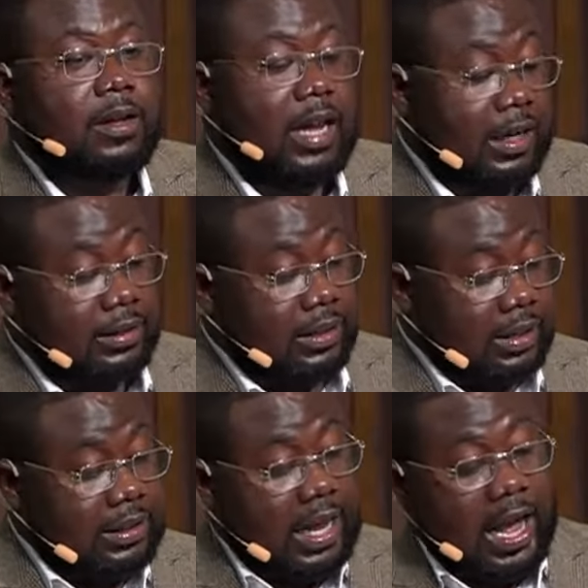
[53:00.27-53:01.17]
That is,
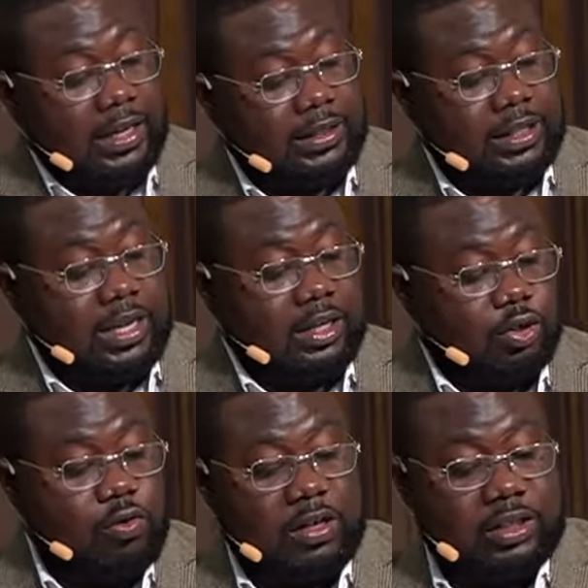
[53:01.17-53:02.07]
there's
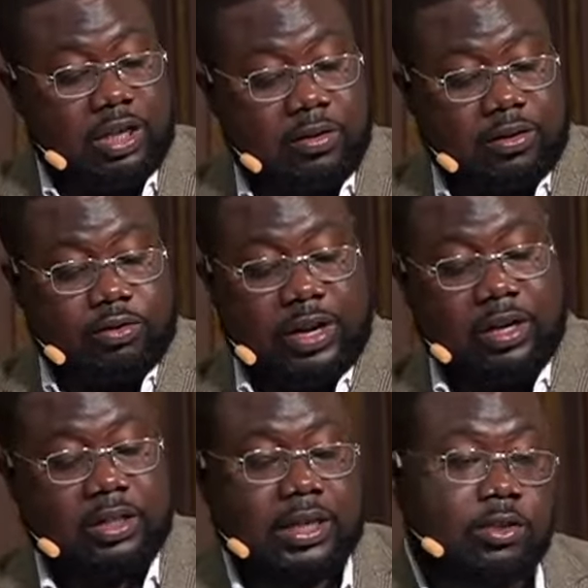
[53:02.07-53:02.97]
SDAs who are Secret
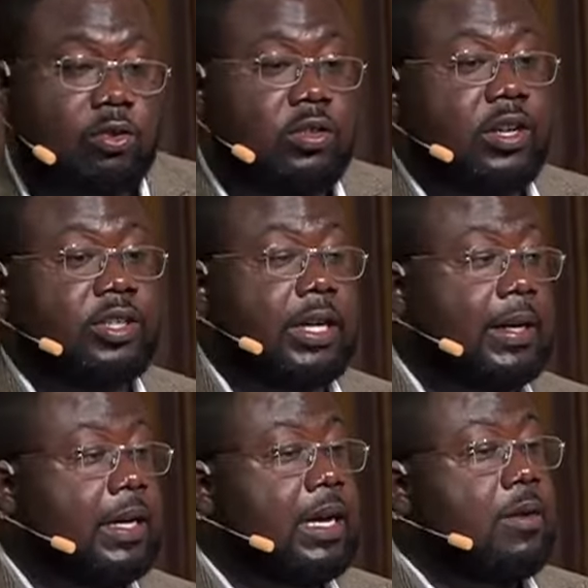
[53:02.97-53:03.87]
Drinkers Association.
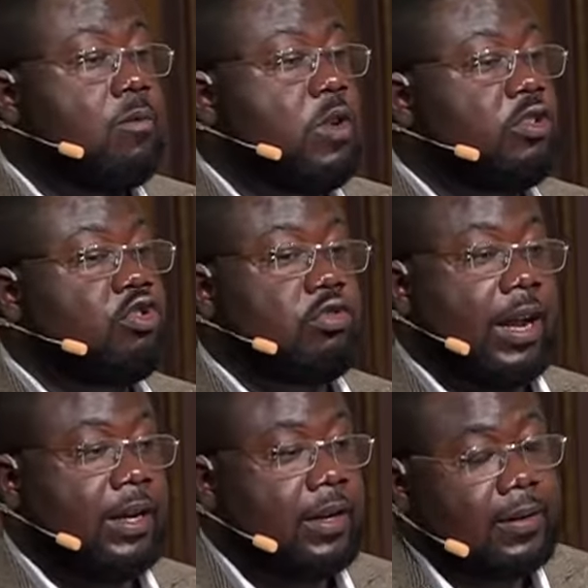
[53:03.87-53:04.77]
We
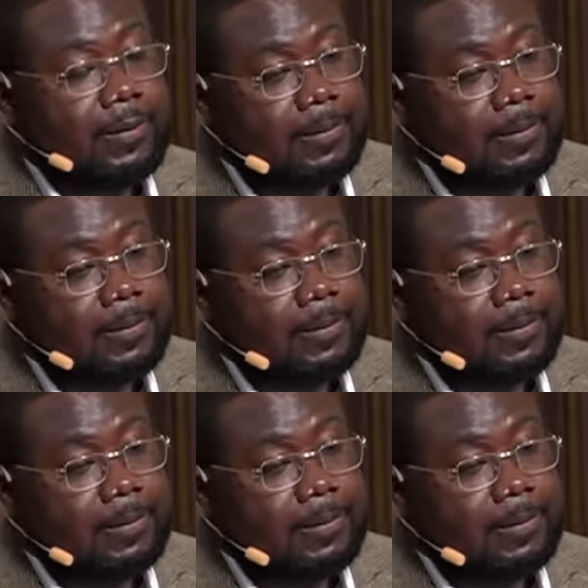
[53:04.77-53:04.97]
drink.